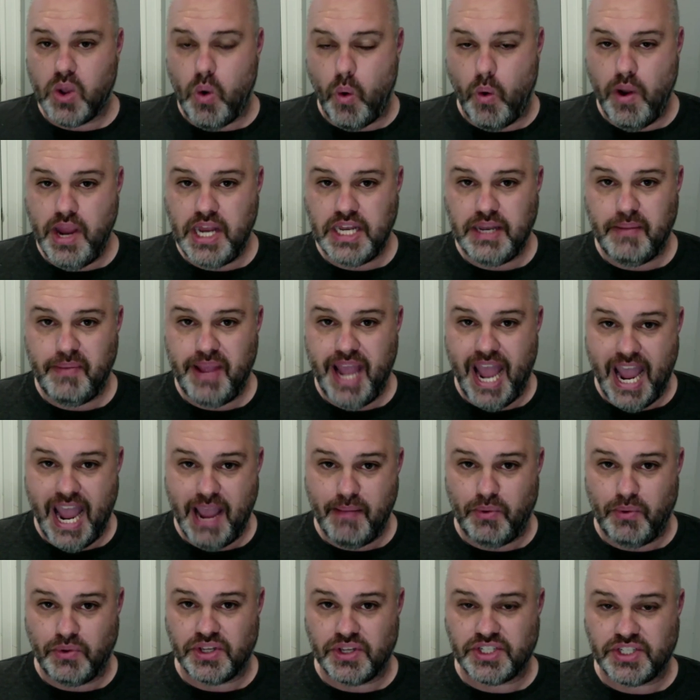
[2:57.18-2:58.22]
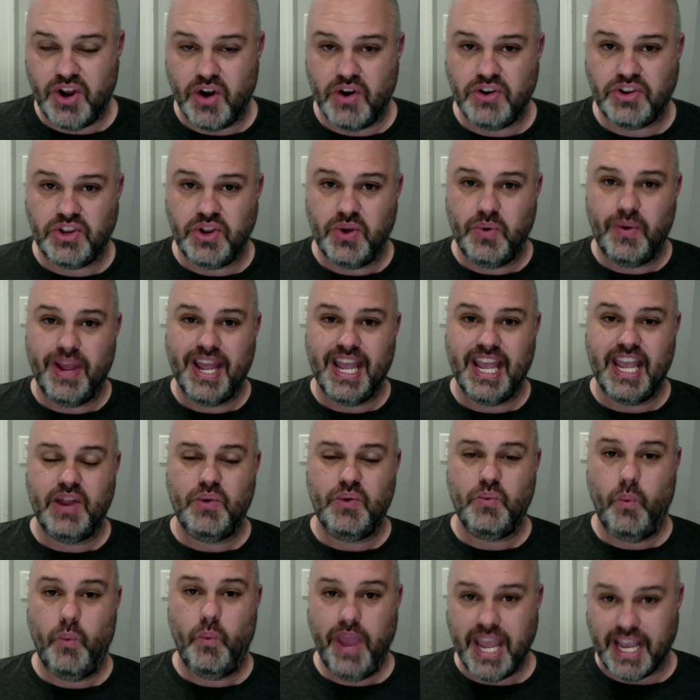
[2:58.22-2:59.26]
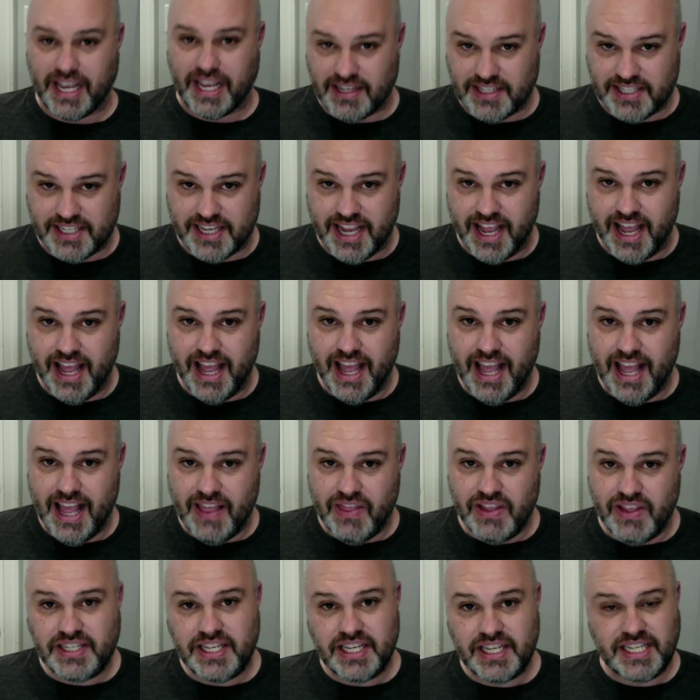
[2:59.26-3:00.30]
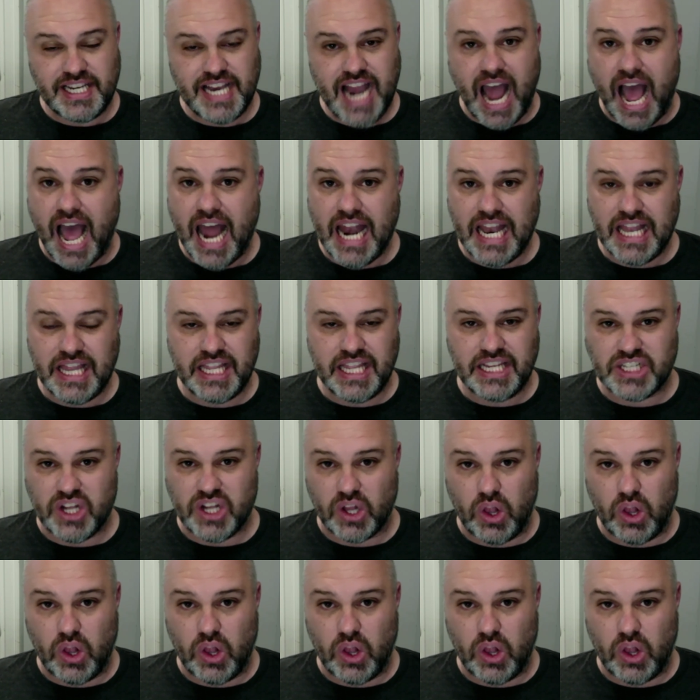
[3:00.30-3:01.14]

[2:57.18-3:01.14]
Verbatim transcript: going to be able to start doing in weeks. This is not this